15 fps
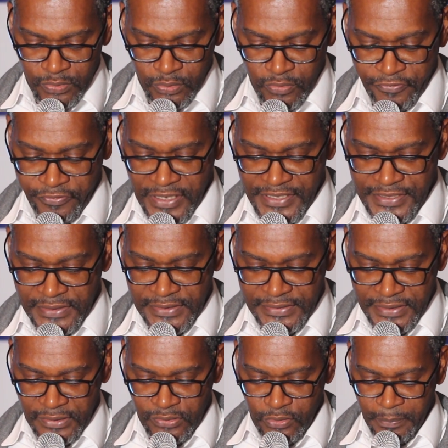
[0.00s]
to
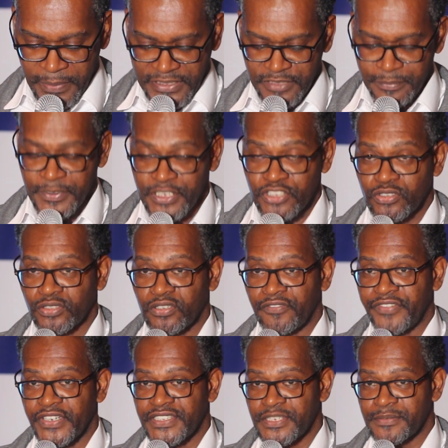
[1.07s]
facilitate the participation of
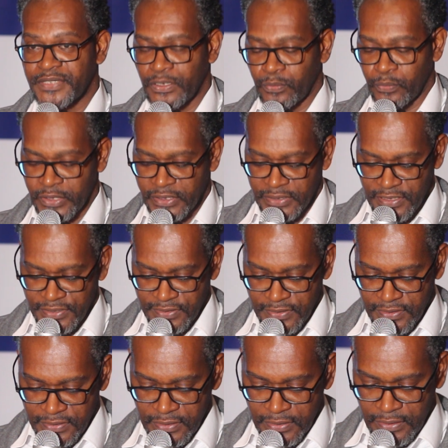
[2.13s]
victims and
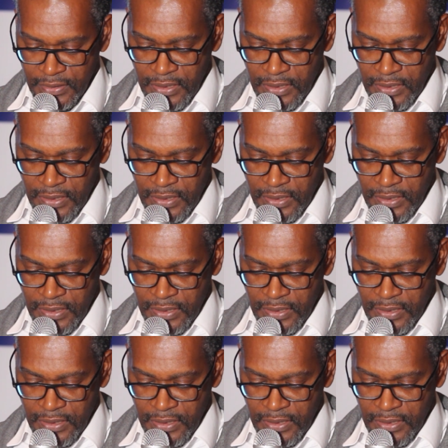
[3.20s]
witnesses